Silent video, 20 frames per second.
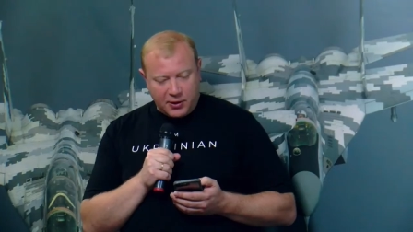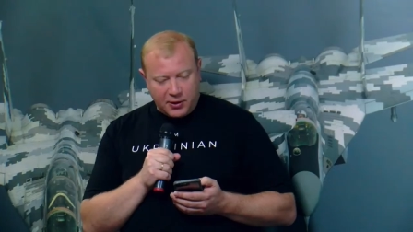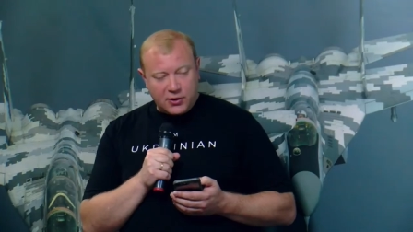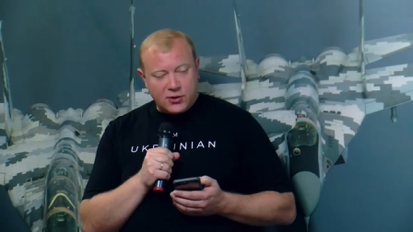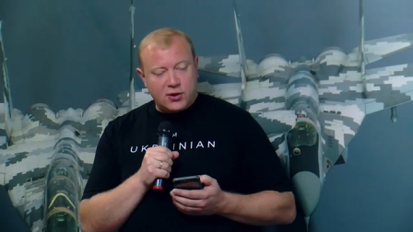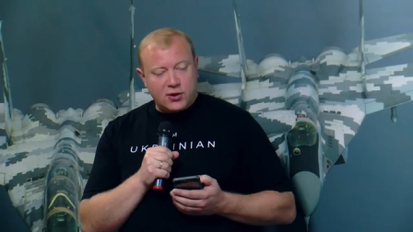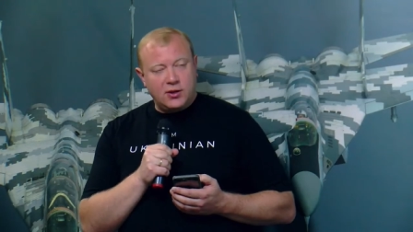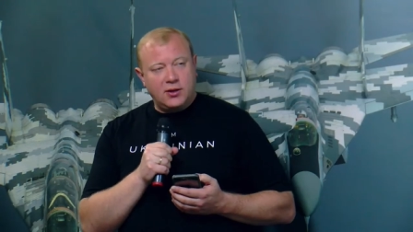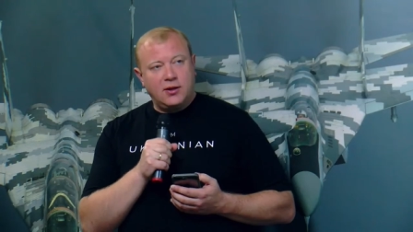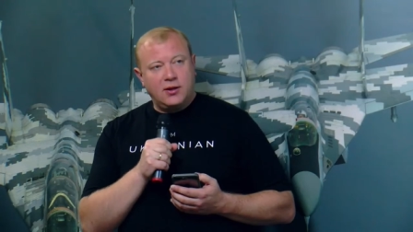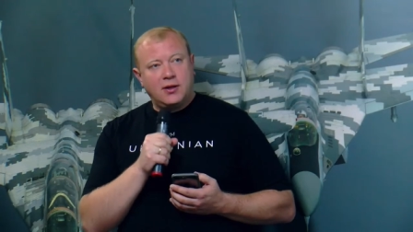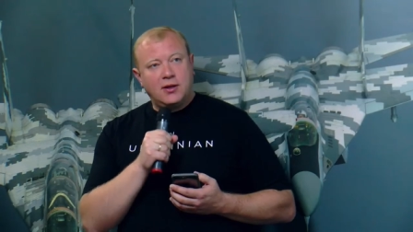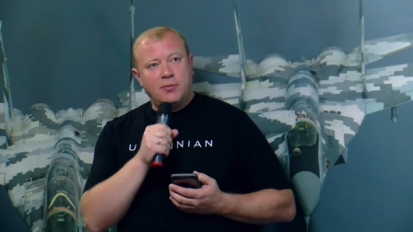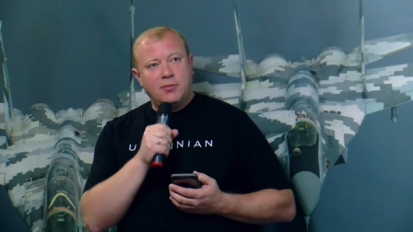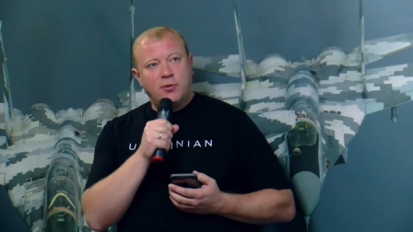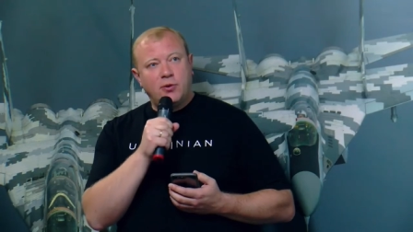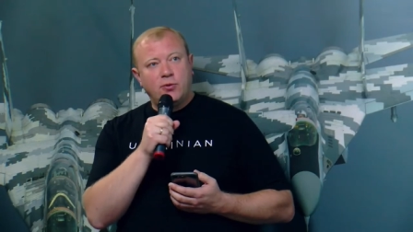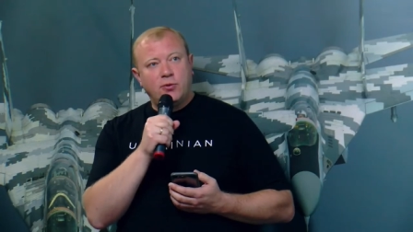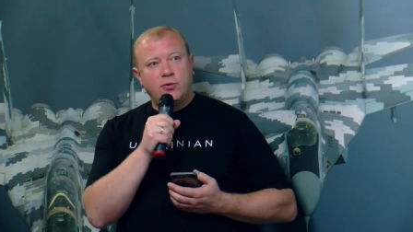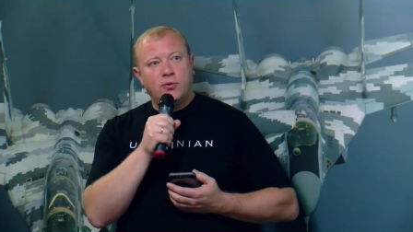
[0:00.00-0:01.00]
were our
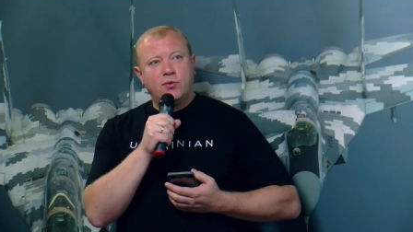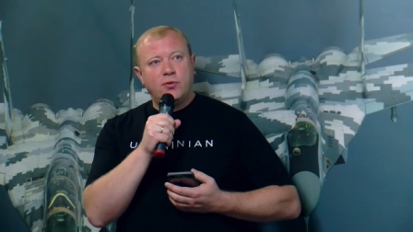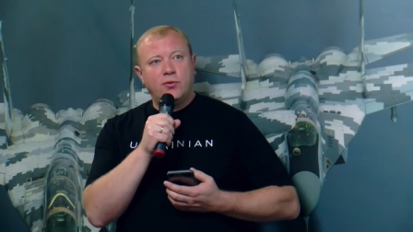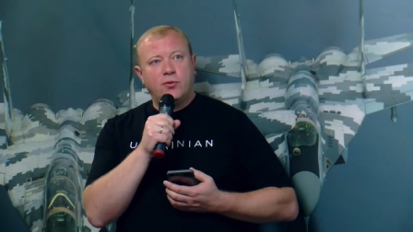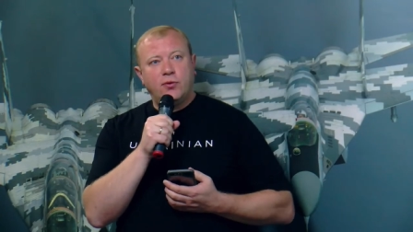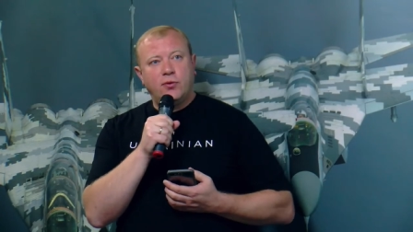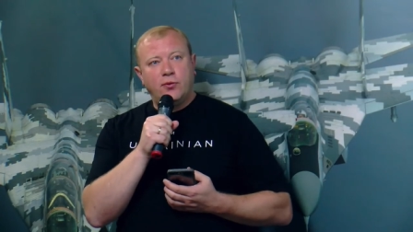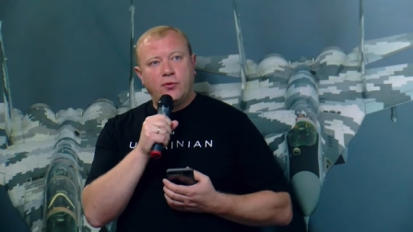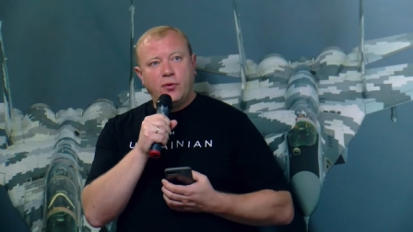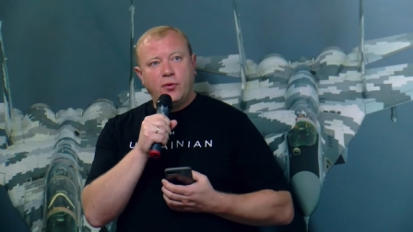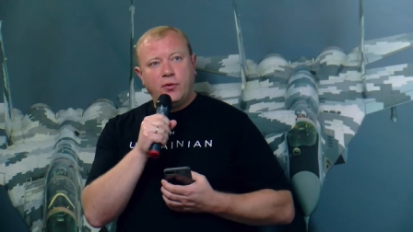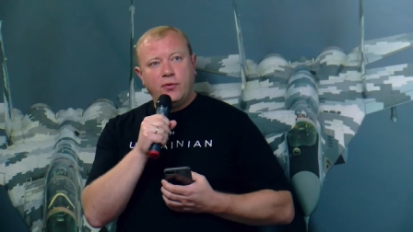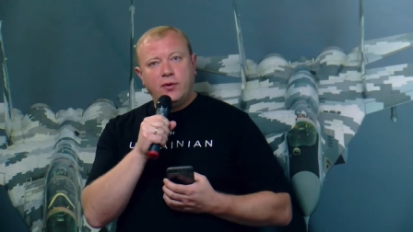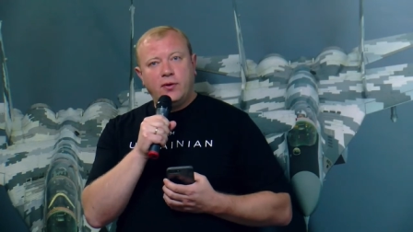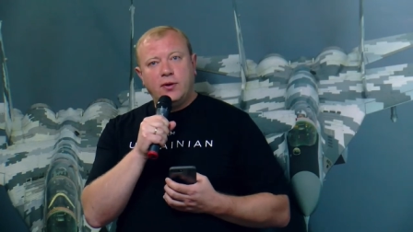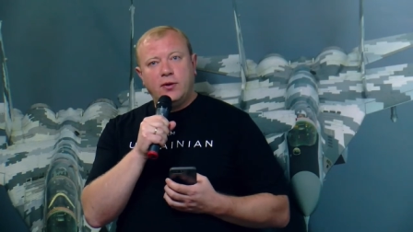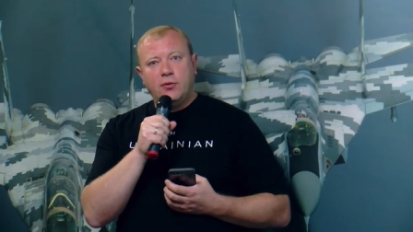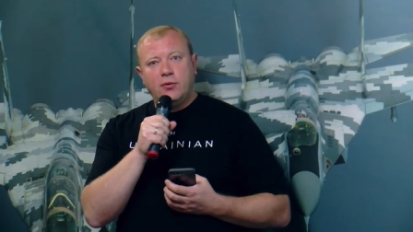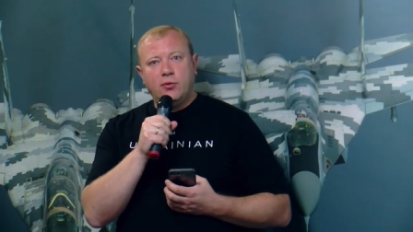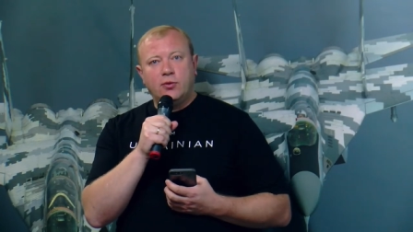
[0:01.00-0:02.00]
guests. They were
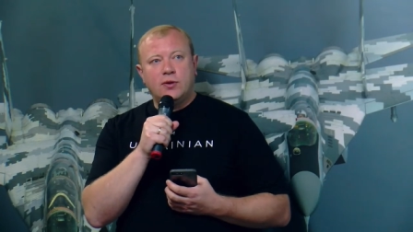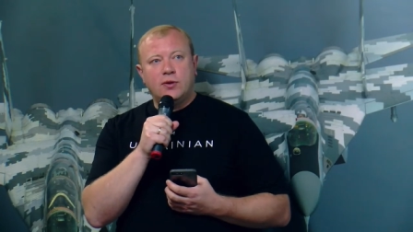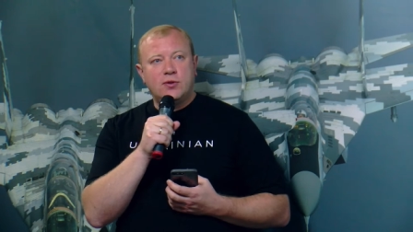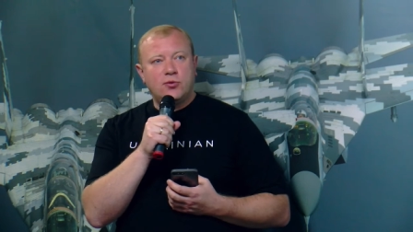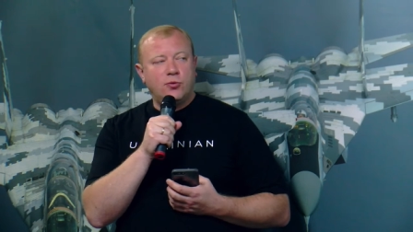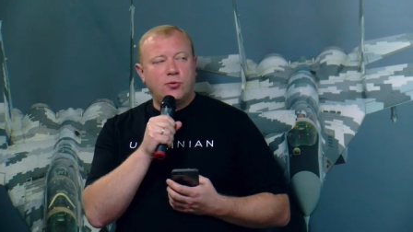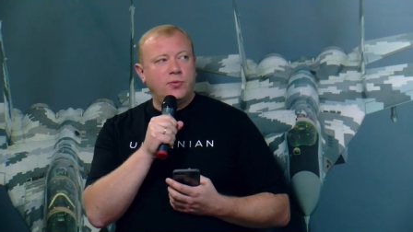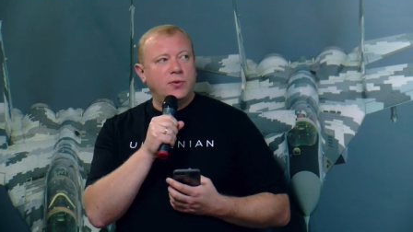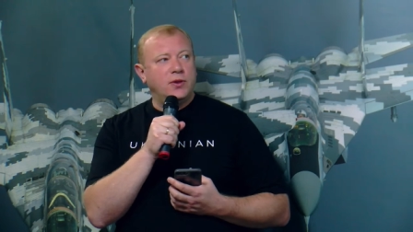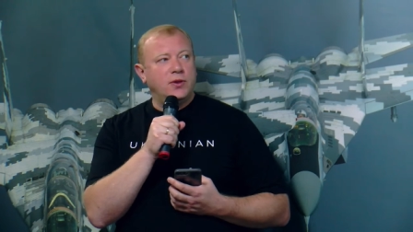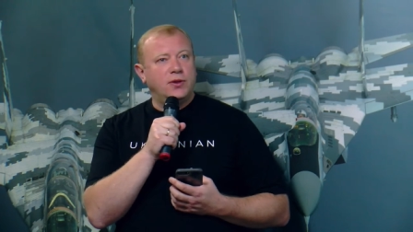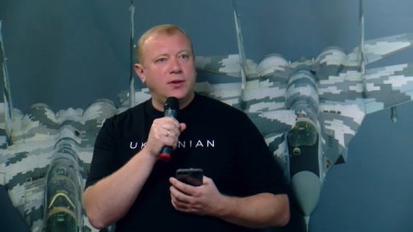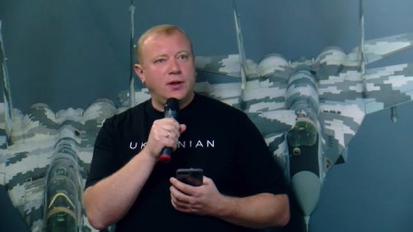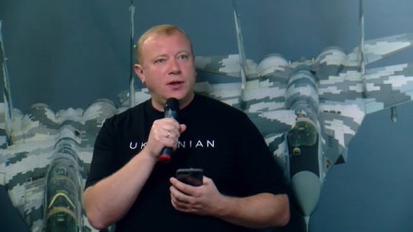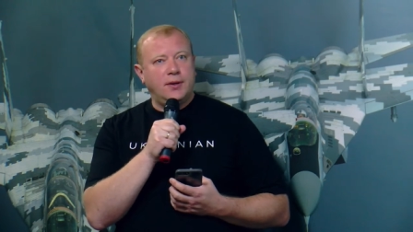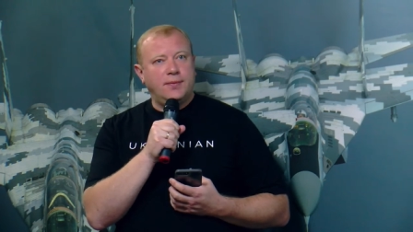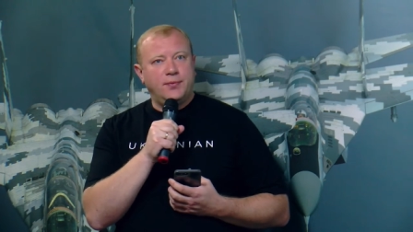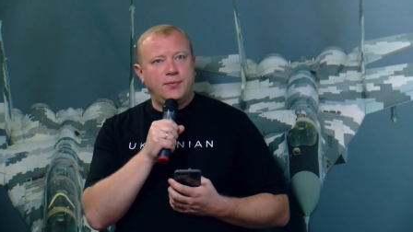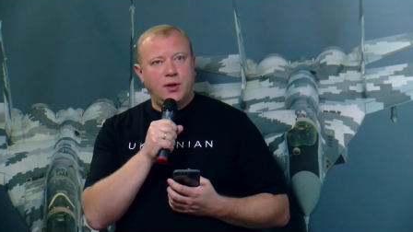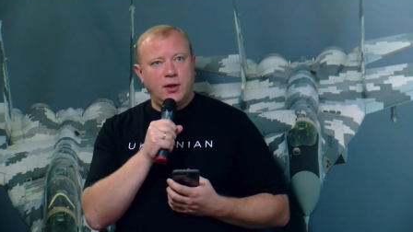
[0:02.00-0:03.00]
talking about
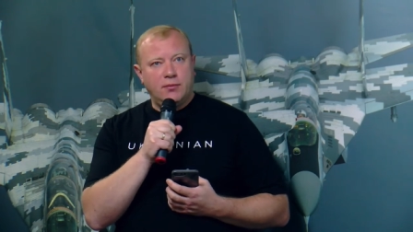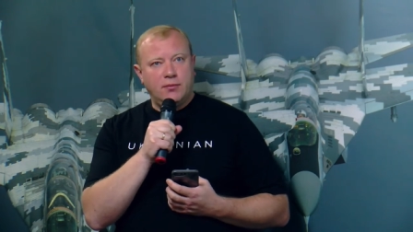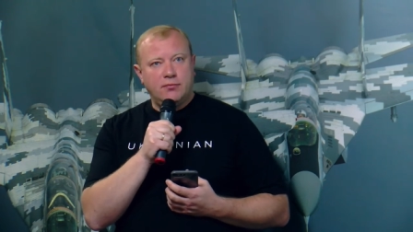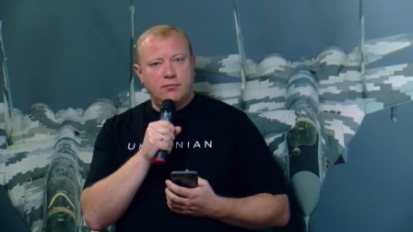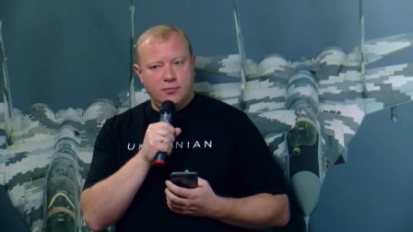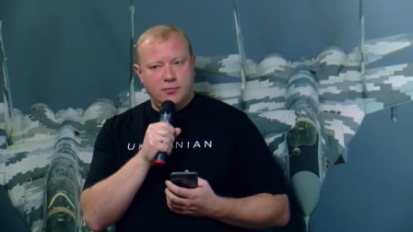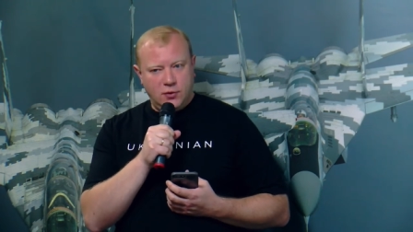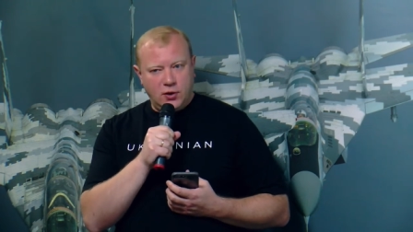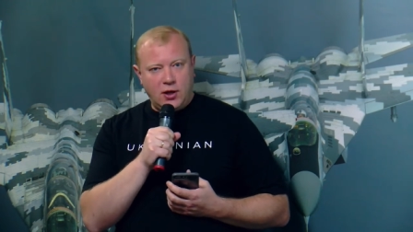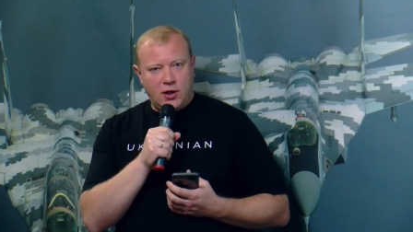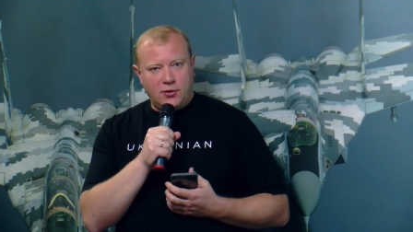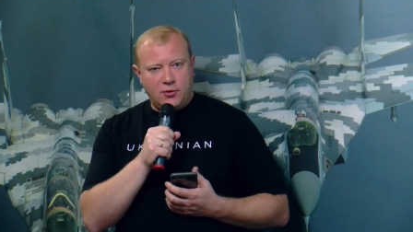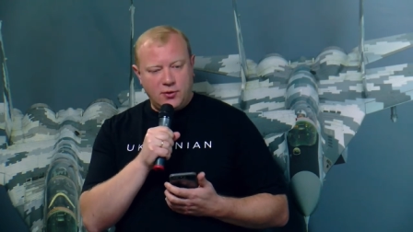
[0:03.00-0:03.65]
European Heritage Days